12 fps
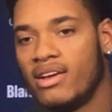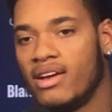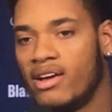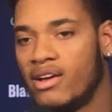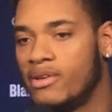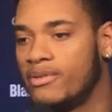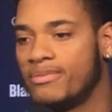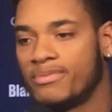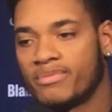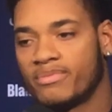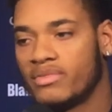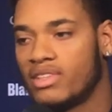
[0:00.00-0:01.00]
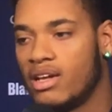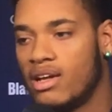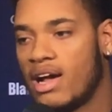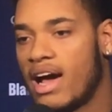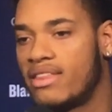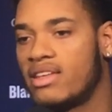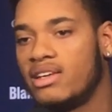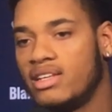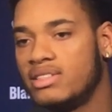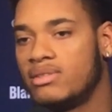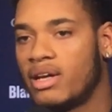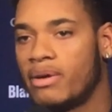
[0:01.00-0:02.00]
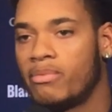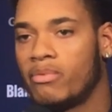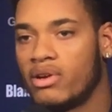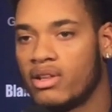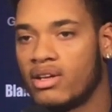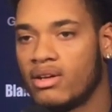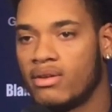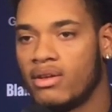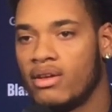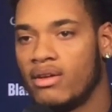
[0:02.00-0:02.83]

Um, I think he's like one of the